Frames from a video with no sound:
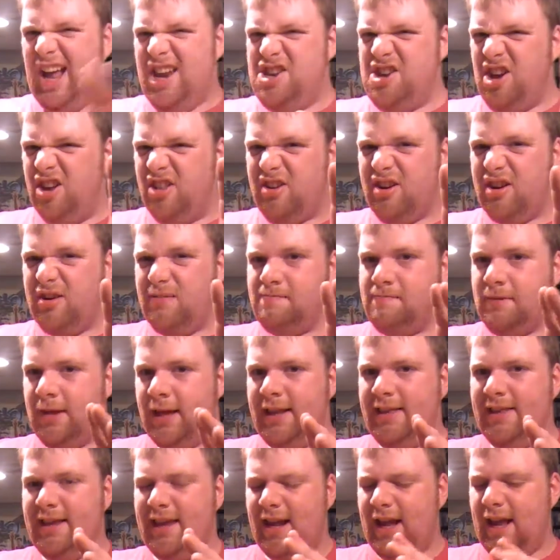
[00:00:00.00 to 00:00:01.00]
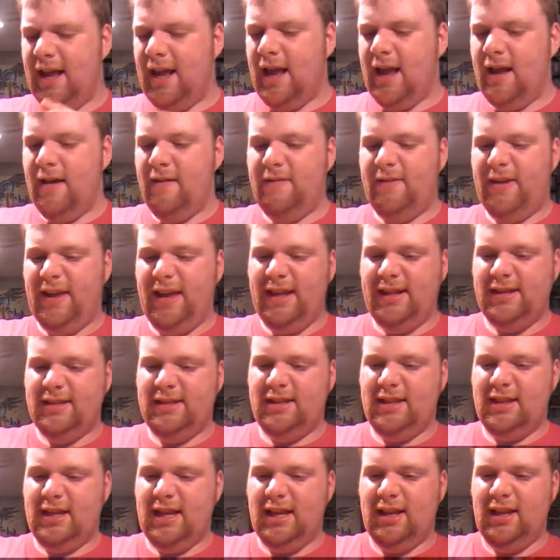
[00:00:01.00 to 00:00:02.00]
Another complaint that I have
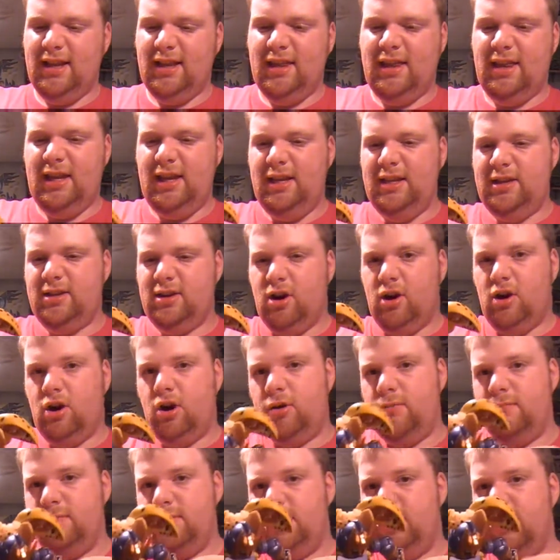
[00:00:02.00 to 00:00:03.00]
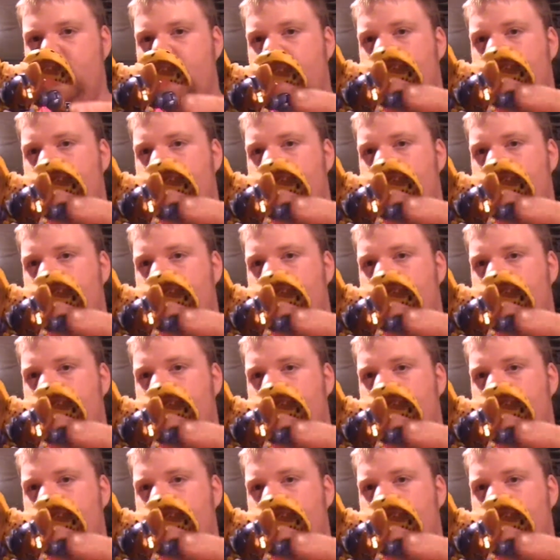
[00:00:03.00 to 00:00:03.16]
is that these arms